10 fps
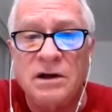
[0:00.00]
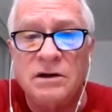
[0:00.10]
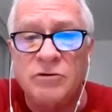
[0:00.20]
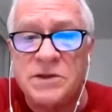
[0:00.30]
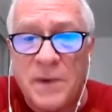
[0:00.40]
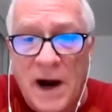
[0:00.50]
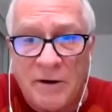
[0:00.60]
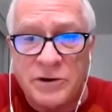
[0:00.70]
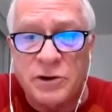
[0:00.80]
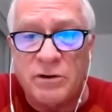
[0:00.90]

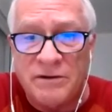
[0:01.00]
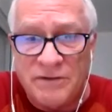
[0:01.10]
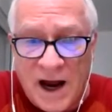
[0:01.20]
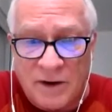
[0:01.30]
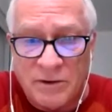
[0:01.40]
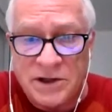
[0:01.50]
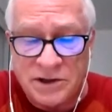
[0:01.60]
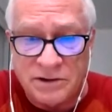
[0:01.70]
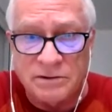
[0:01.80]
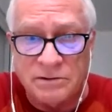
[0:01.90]
respiratory
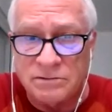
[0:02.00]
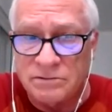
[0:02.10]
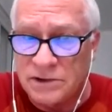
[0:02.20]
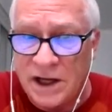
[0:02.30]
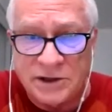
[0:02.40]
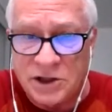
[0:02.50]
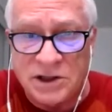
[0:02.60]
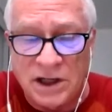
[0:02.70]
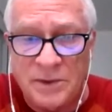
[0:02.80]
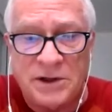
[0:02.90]
virus, not
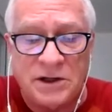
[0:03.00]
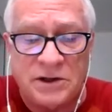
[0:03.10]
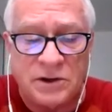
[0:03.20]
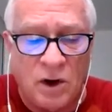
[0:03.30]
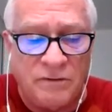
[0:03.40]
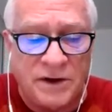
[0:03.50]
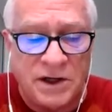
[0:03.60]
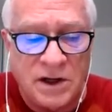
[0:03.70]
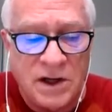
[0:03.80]
just limited to COVID,